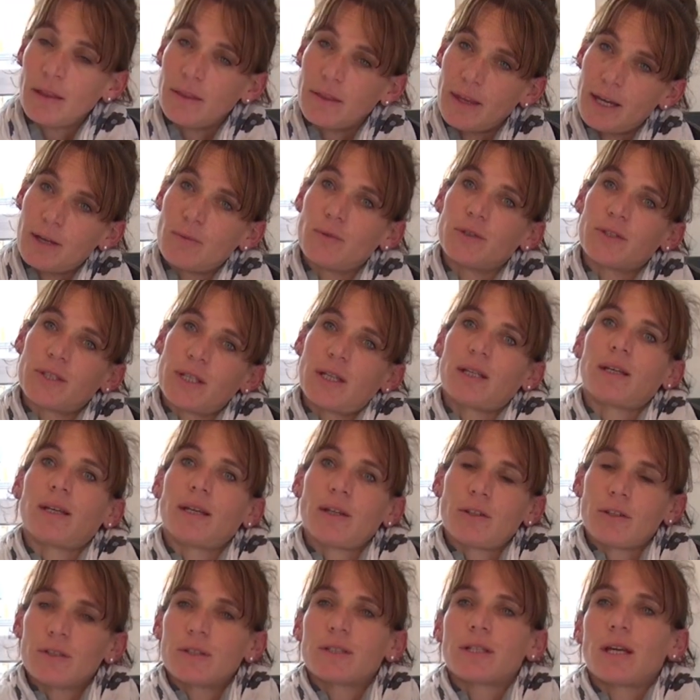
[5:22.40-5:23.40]
they were
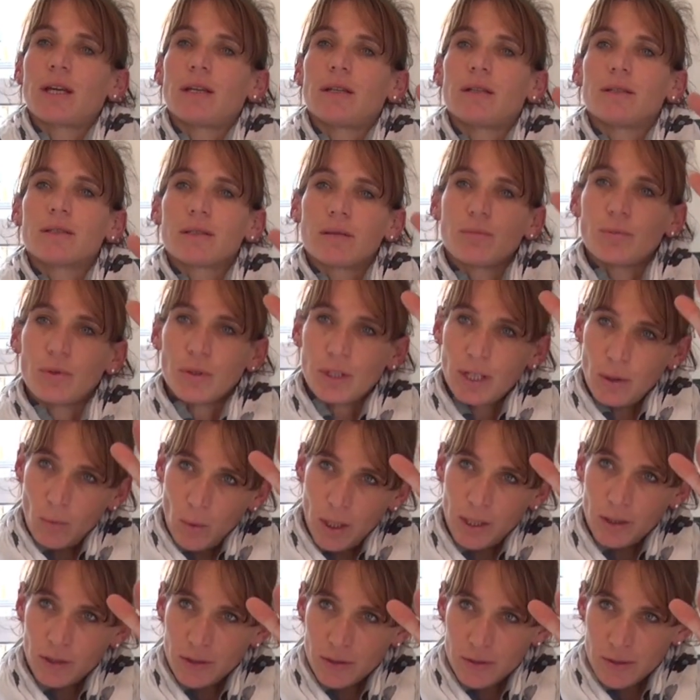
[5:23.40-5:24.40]
taking containers and putting
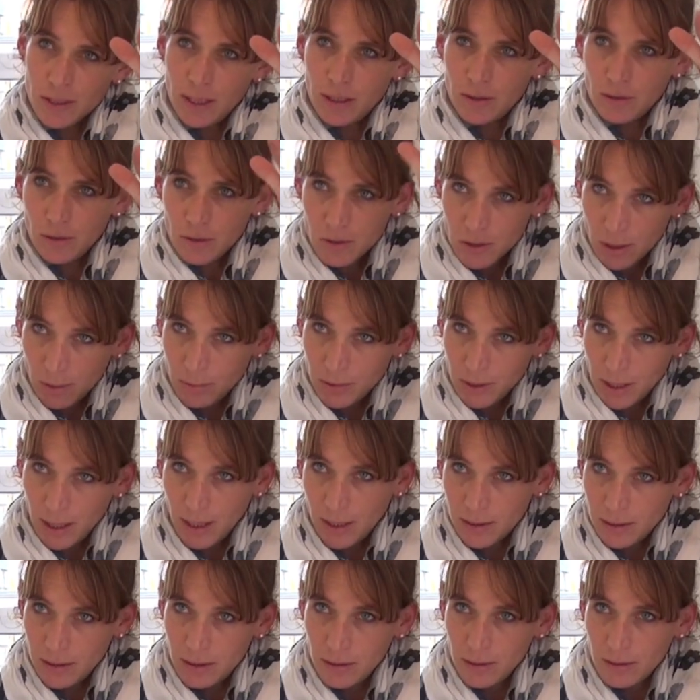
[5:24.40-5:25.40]
one container on top of the
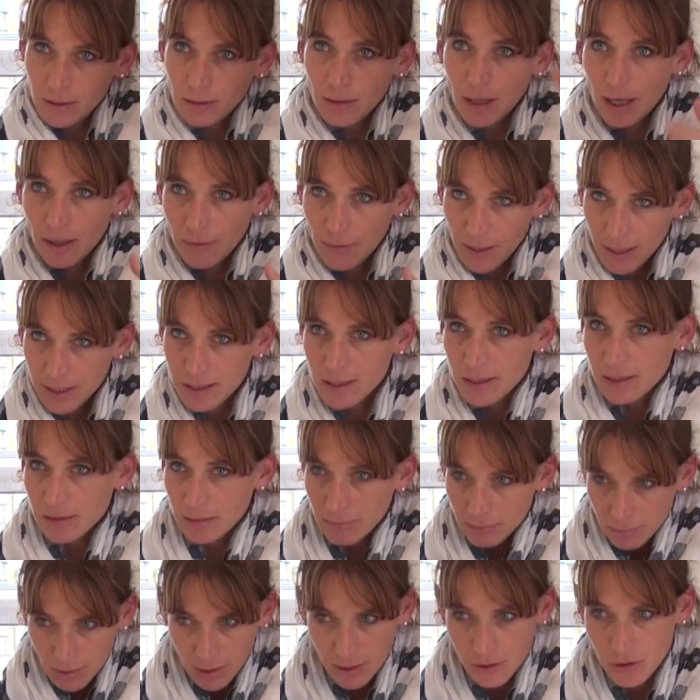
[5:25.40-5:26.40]
other, and
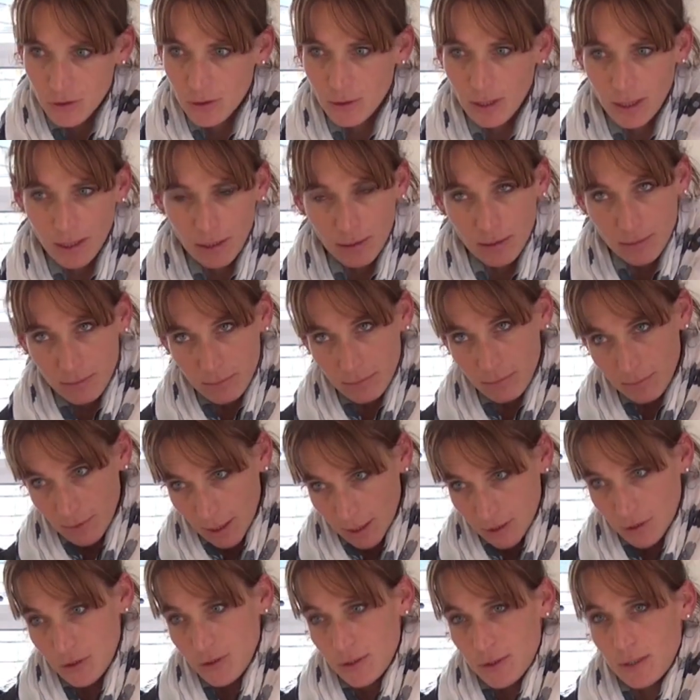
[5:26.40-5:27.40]
that's literally
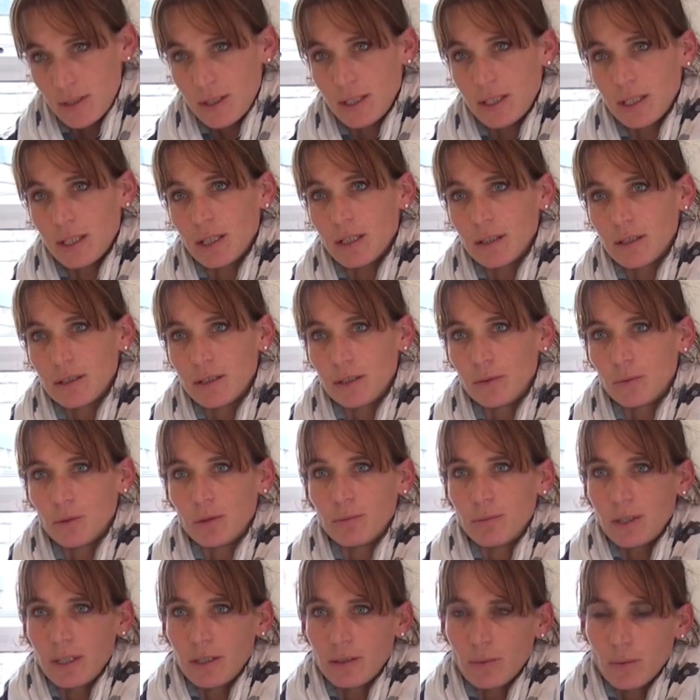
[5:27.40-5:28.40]
like you see here. It
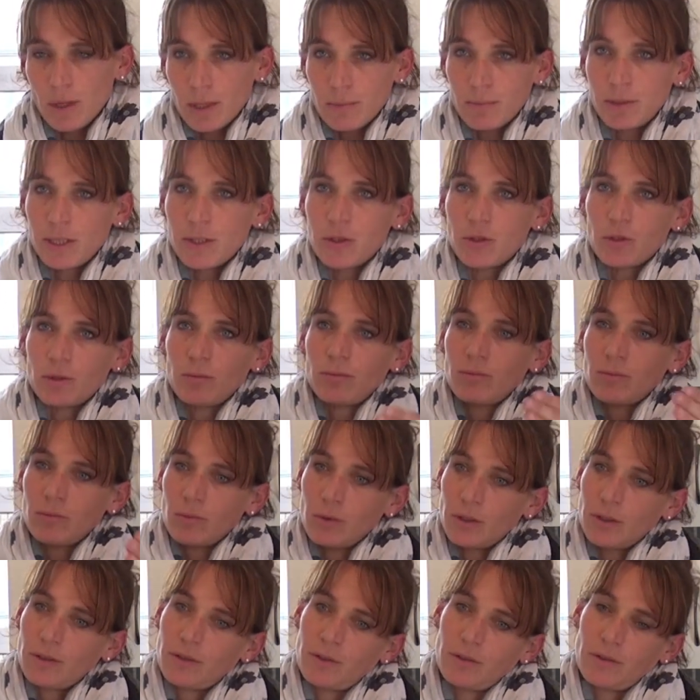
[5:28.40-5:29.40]
would be the one bedroom
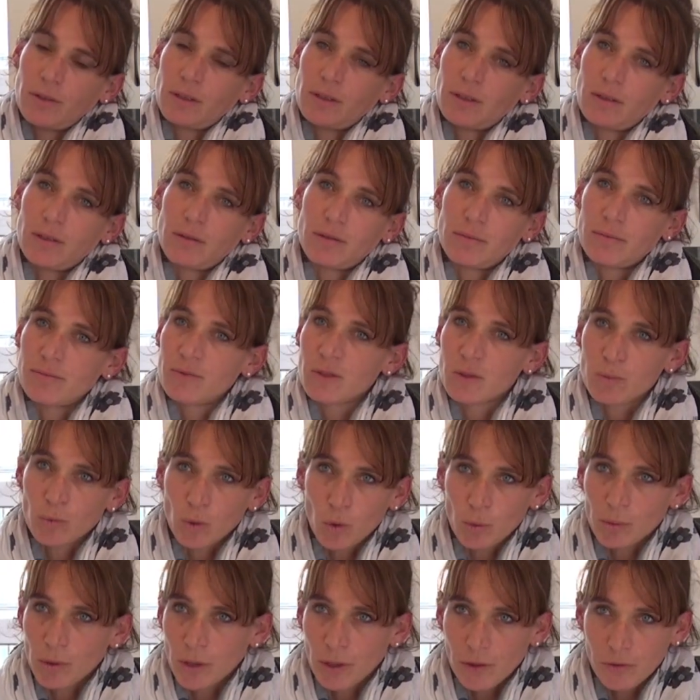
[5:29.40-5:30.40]
with a
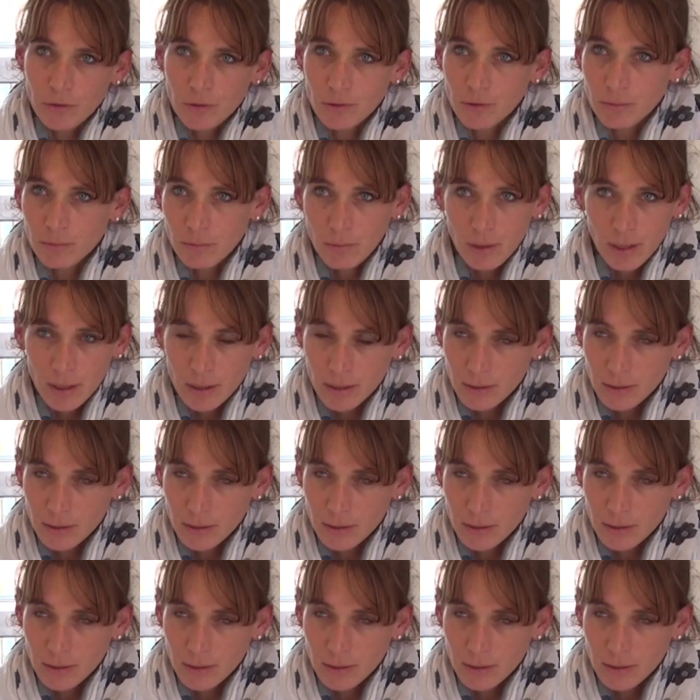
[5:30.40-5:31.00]
small bathroom,